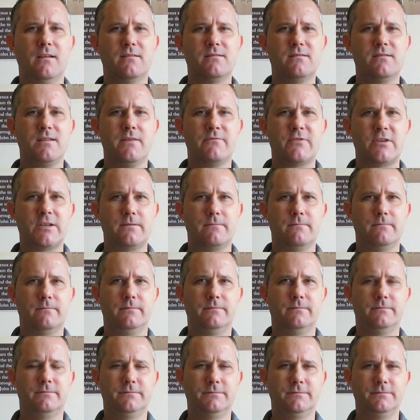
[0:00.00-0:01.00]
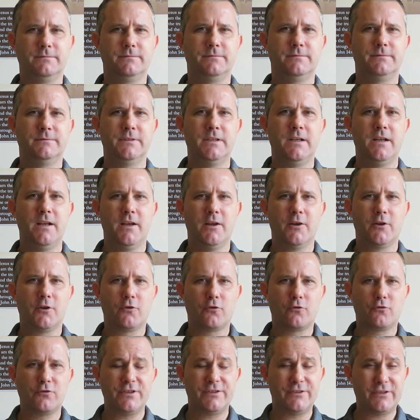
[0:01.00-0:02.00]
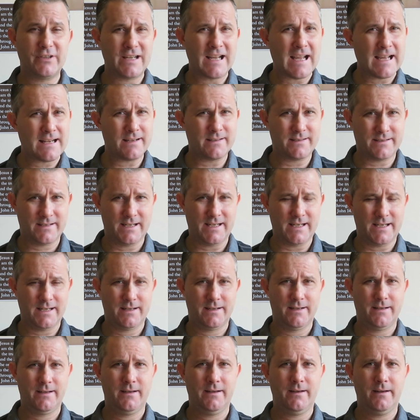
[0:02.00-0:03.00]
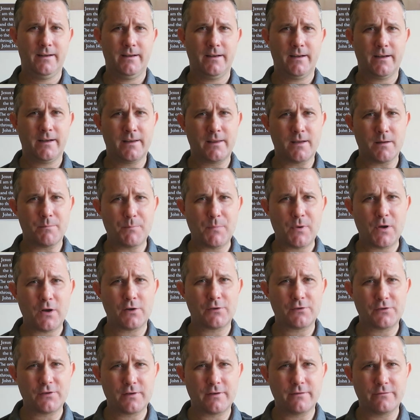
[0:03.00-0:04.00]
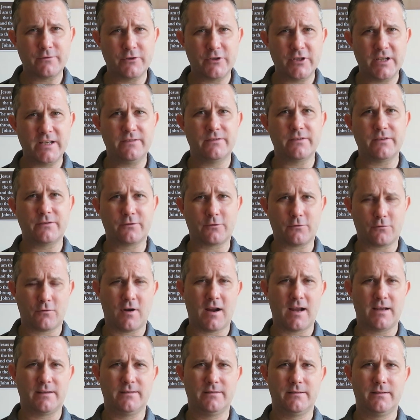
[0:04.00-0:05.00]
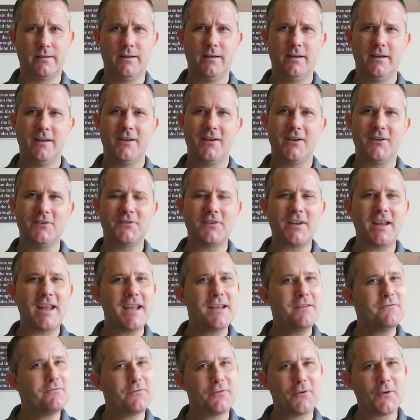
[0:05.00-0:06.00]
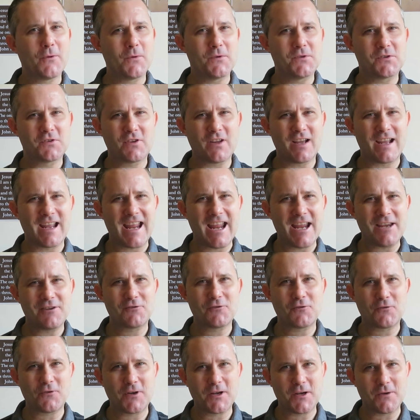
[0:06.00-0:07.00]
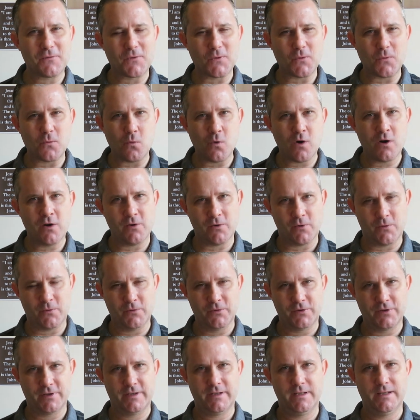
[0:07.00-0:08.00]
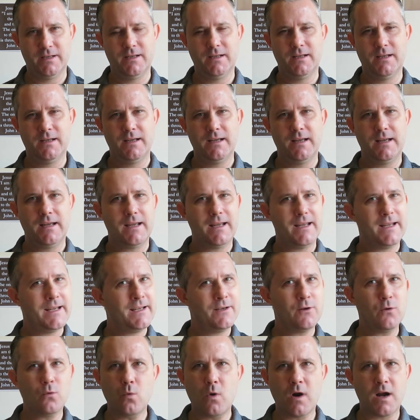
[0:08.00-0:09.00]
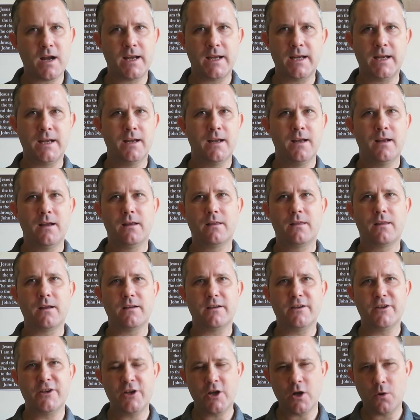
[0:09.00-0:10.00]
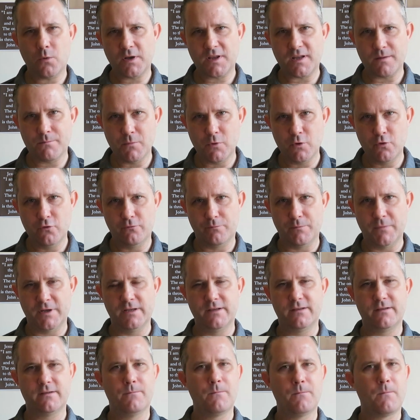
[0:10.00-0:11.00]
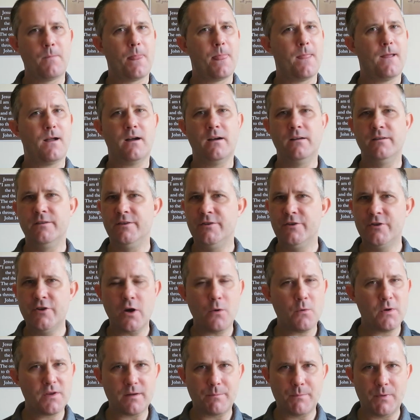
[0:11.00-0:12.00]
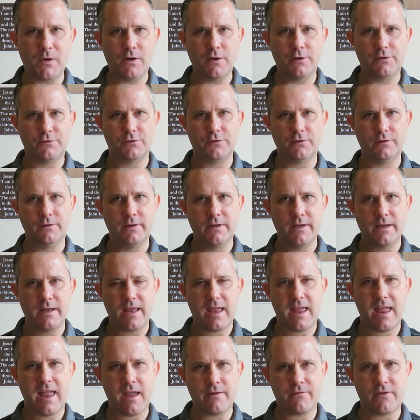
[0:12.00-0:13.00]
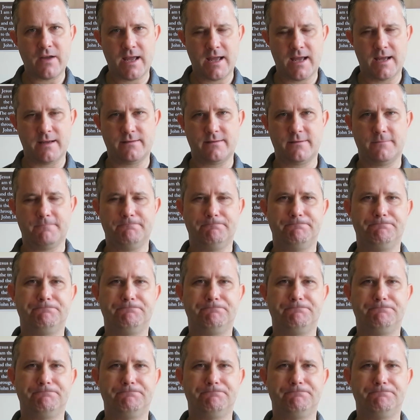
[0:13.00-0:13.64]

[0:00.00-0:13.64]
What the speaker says: 7. Christianity and the person of Jesus Christ has influenced the history of the world in a way that no other movement and no other person ever has.